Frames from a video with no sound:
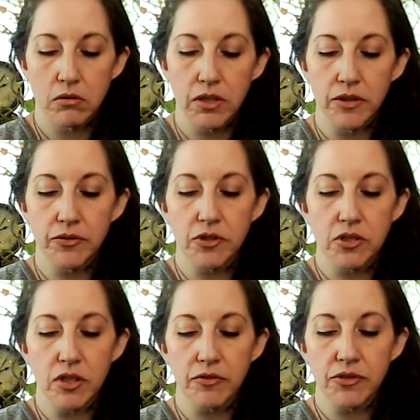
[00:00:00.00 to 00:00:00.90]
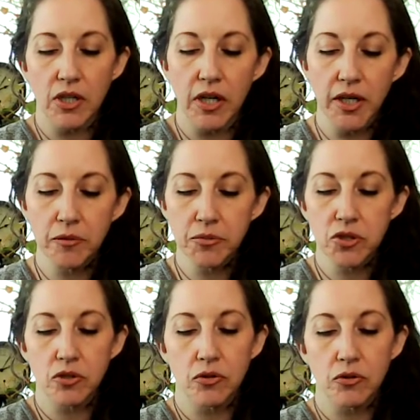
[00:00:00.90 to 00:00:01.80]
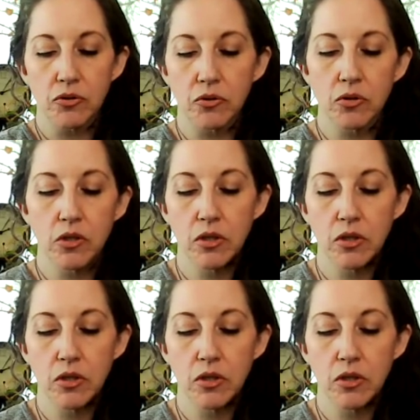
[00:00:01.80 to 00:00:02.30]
Give yourself time to